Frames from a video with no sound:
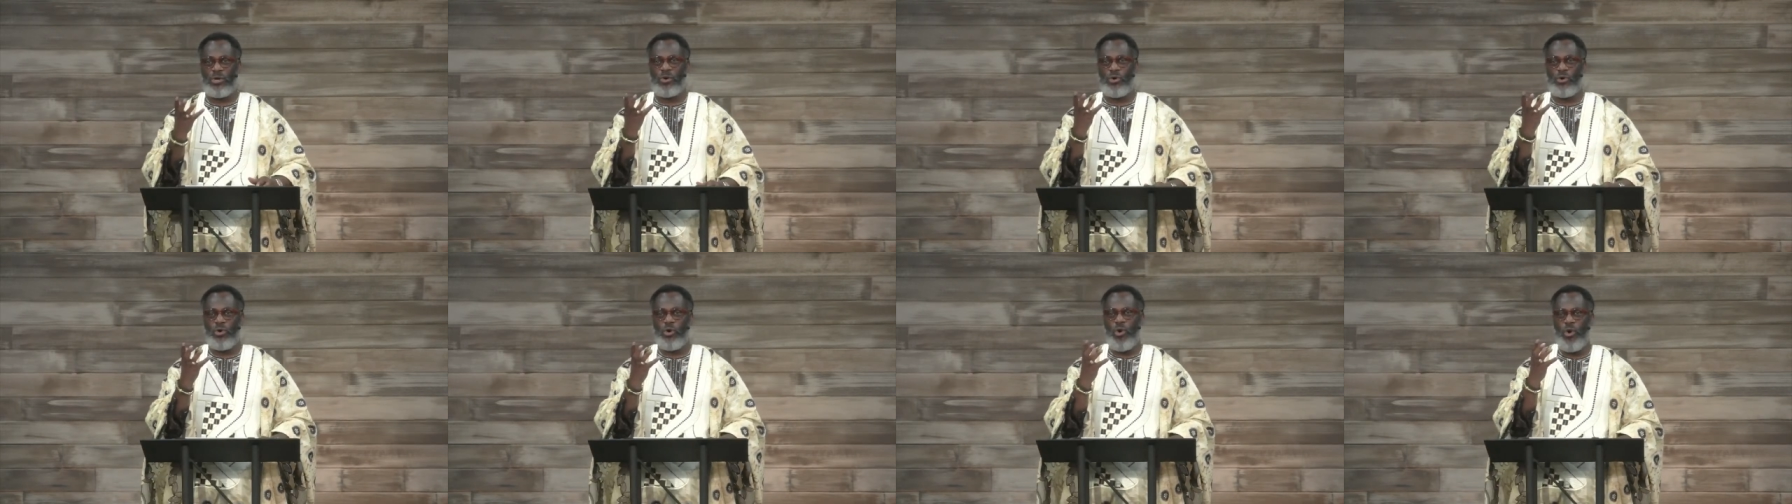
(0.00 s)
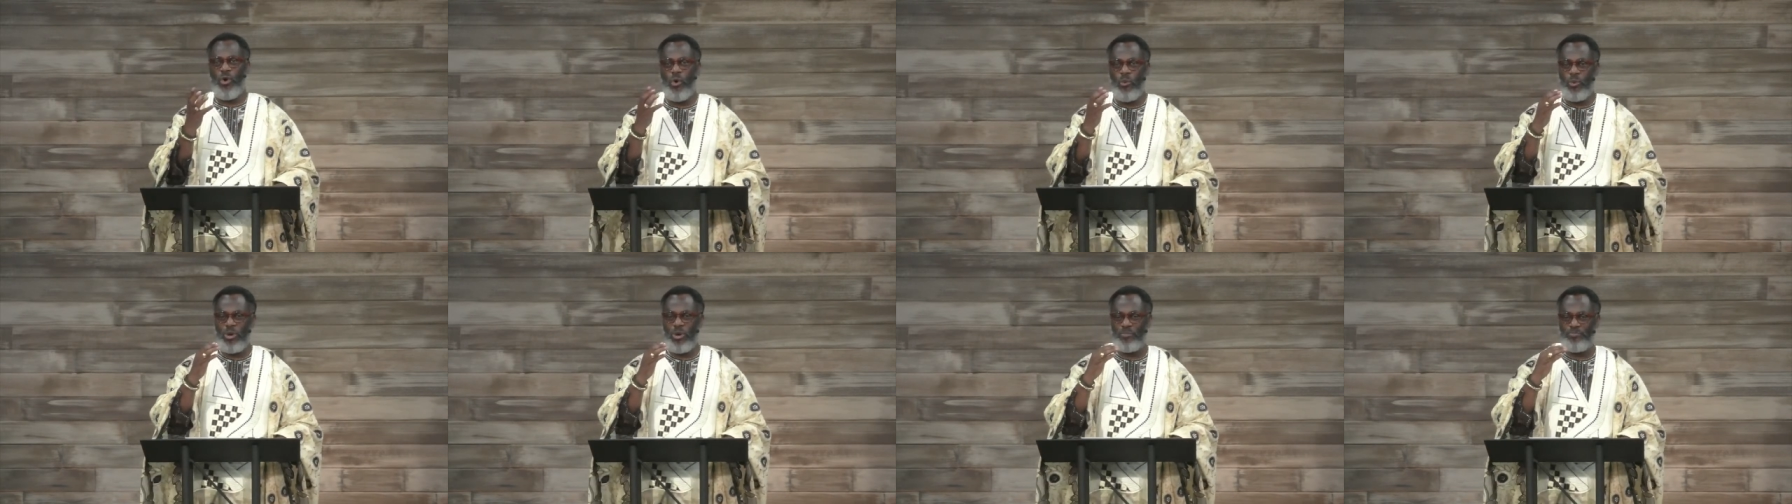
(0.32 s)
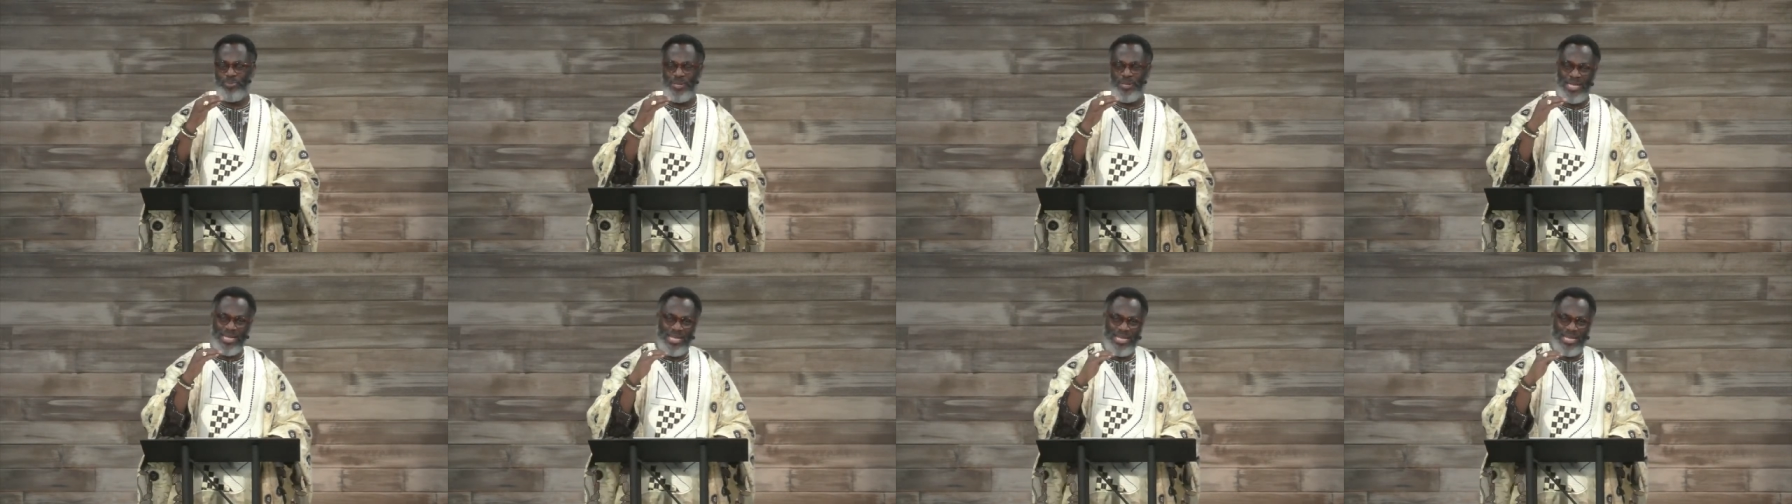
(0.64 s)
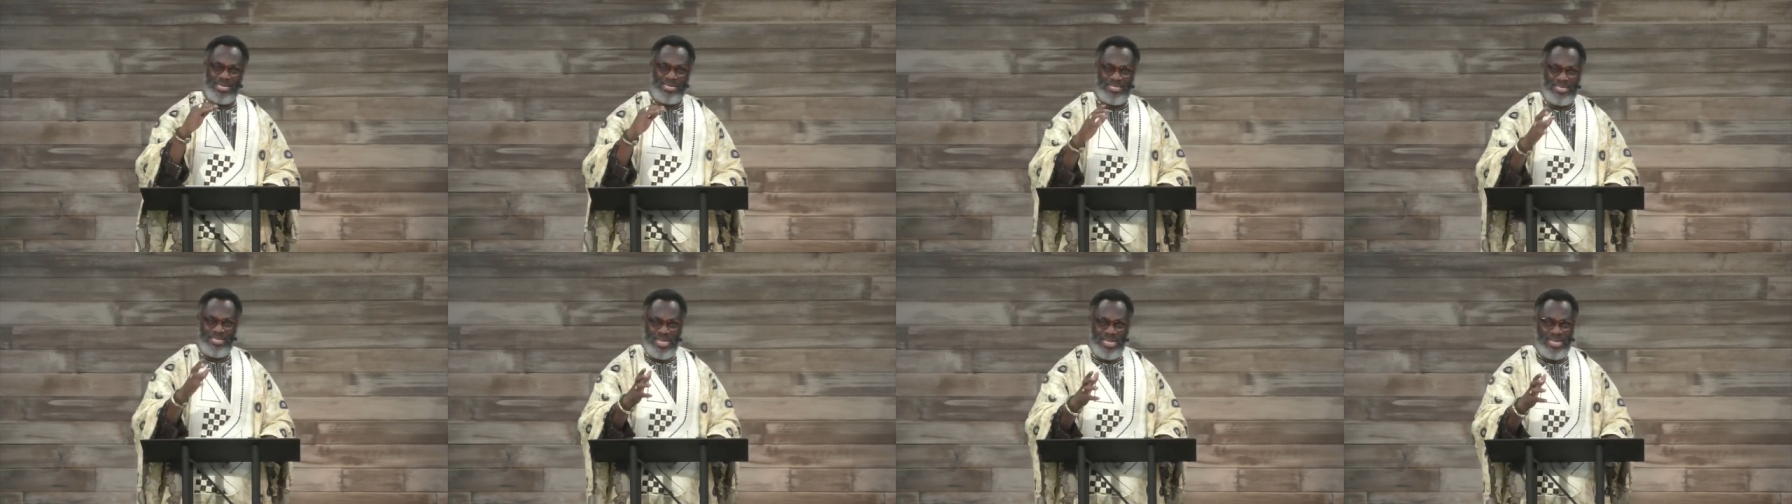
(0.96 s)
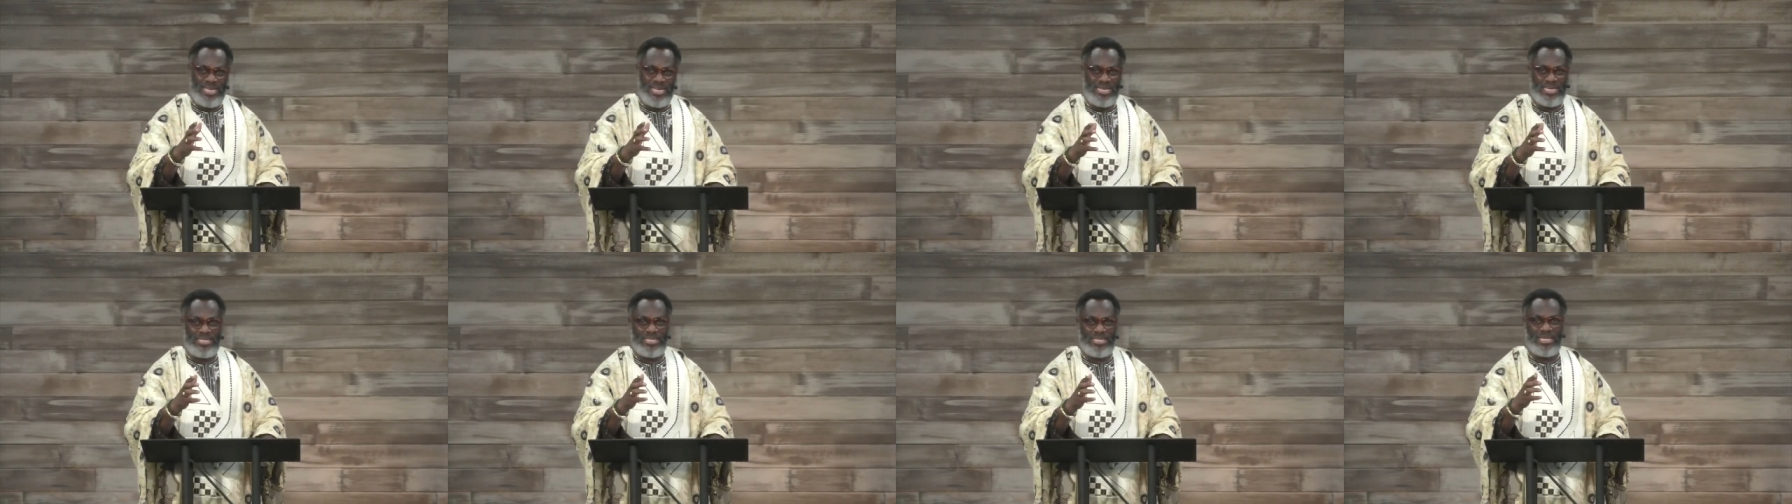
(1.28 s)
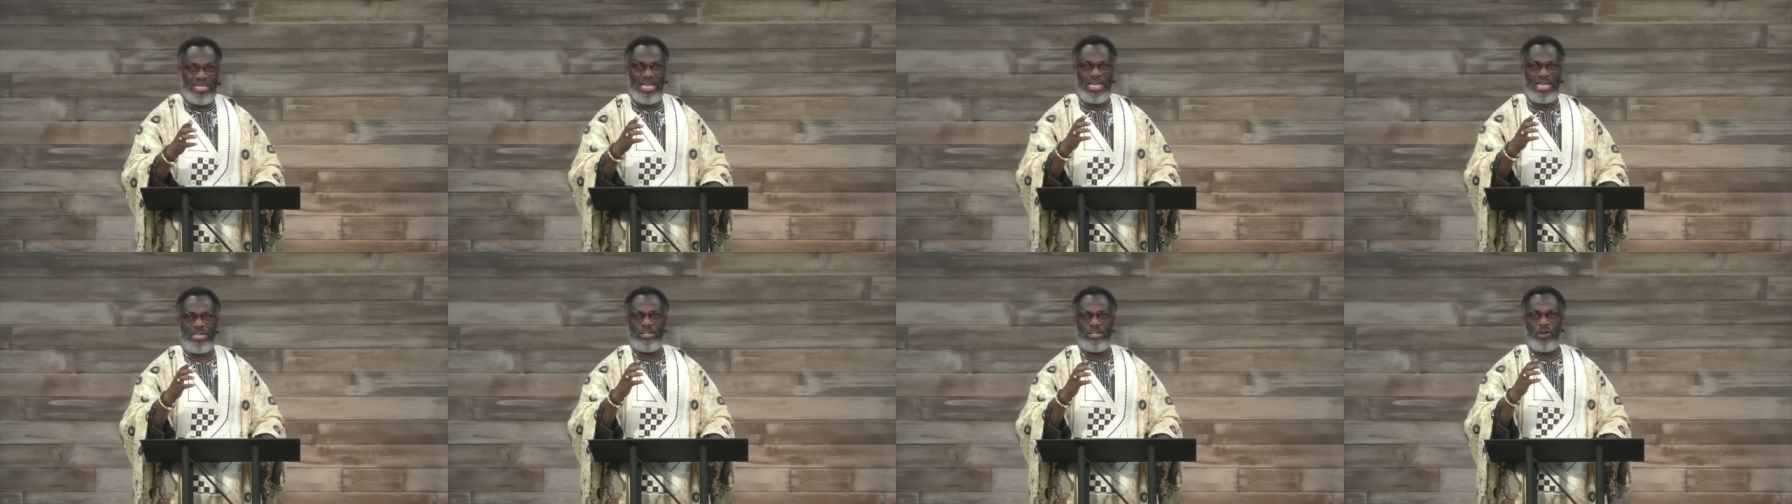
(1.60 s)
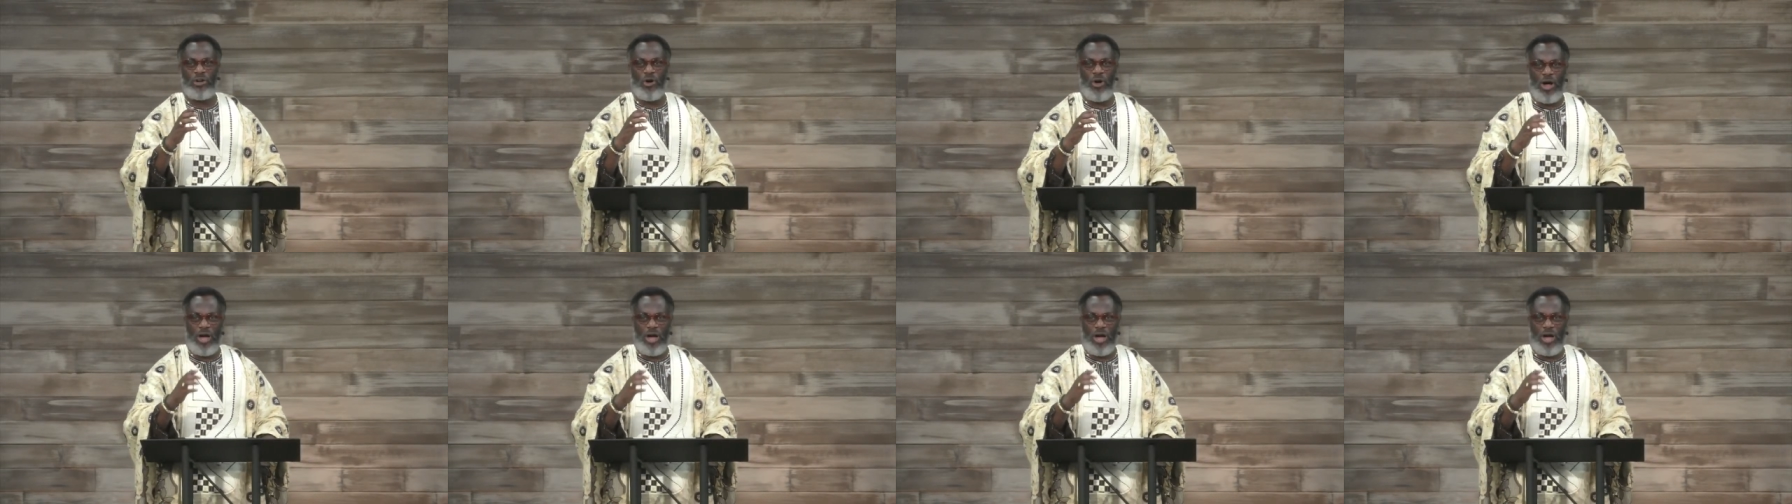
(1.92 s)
who would be in need and